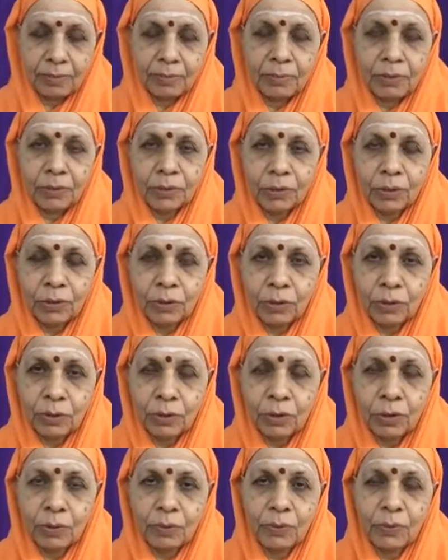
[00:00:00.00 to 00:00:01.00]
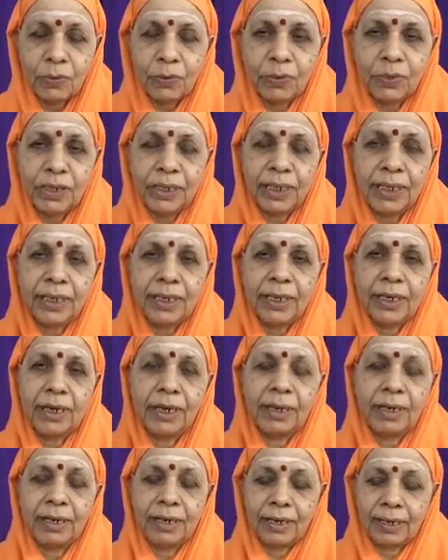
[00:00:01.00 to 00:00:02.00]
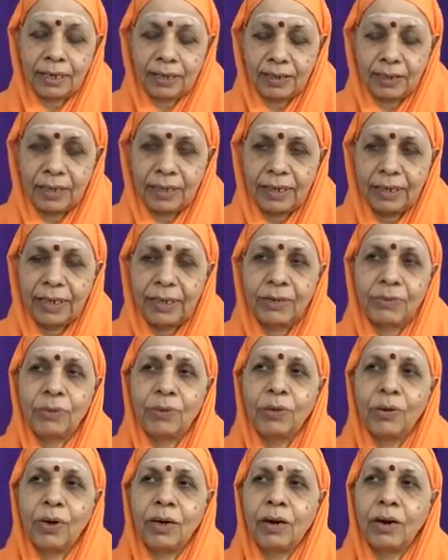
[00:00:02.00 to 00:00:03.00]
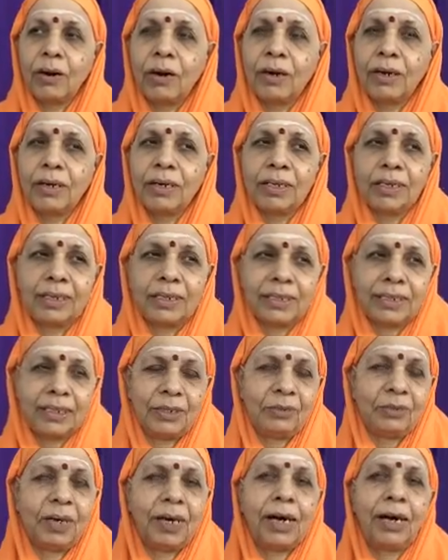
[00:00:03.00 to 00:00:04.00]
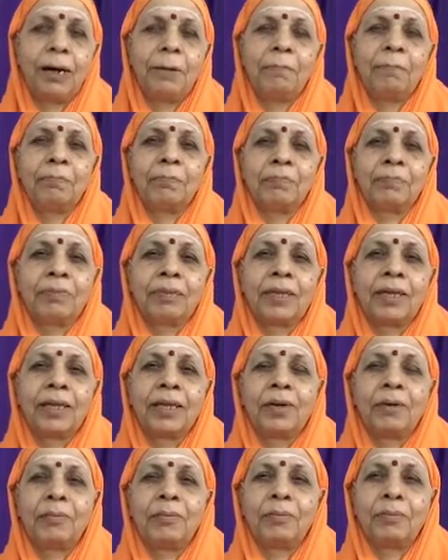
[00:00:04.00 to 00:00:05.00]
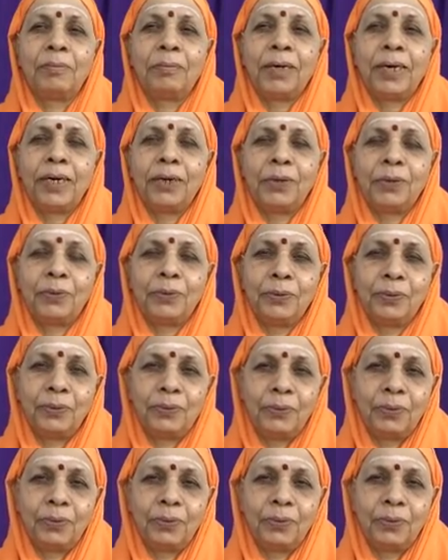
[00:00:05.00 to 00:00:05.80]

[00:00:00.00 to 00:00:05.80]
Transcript: Mrityoha Mukshiya, O Lord Shiva, may you